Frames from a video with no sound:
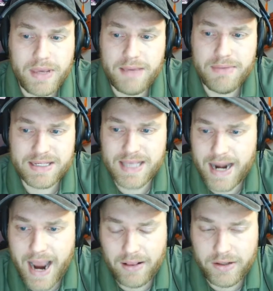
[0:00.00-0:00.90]
He missed
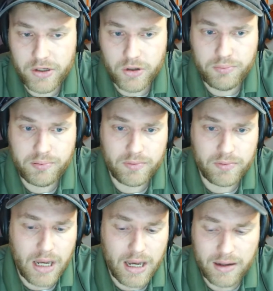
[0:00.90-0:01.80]
that alley-oop
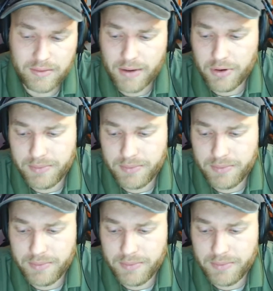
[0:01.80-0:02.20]
that